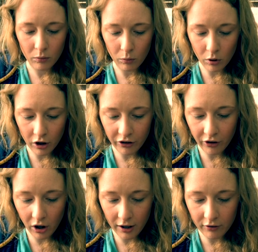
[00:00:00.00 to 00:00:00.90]
one
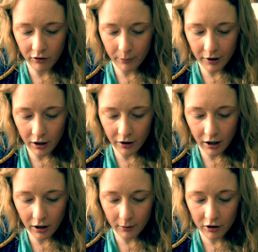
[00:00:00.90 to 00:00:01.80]
side from the other,
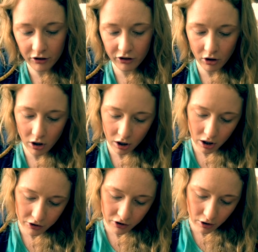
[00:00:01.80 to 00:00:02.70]
and I'm going to start
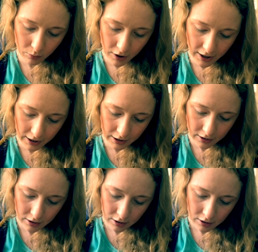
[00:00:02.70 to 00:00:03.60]
cutting away
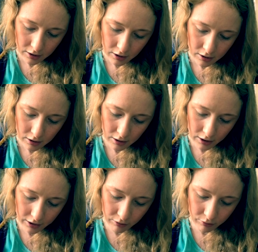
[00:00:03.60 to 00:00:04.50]

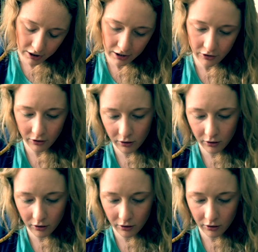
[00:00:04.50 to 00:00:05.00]
at the reed.